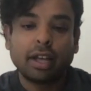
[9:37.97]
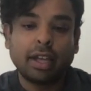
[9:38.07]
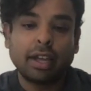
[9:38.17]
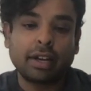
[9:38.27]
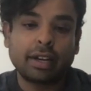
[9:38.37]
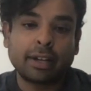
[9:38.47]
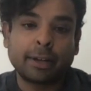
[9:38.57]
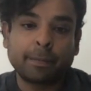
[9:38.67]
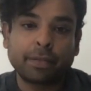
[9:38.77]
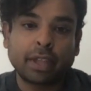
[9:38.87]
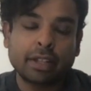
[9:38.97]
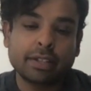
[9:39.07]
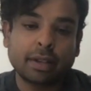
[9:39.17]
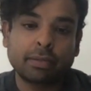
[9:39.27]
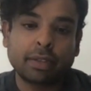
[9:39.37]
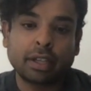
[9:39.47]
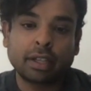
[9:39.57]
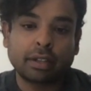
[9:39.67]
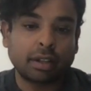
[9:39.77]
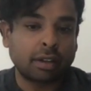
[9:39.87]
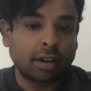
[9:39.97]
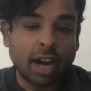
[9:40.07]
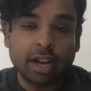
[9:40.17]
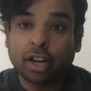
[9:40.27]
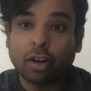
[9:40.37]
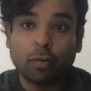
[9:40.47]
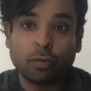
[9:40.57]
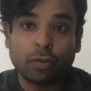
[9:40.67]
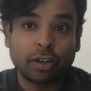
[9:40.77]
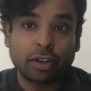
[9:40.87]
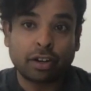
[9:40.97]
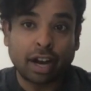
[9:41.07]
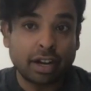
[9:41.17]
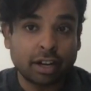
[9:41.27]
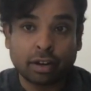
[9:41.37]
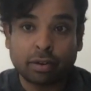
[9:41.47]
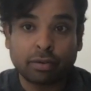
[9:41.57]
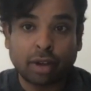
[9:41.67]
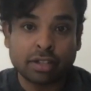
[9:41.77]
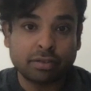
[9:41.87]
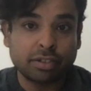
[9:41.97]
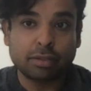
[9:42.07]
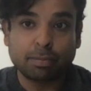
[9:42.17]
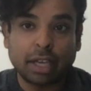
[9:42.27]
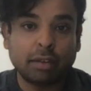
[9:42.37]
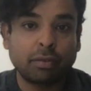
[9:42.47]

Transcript: And um, that's something uh, right now, we're right now, as we speak,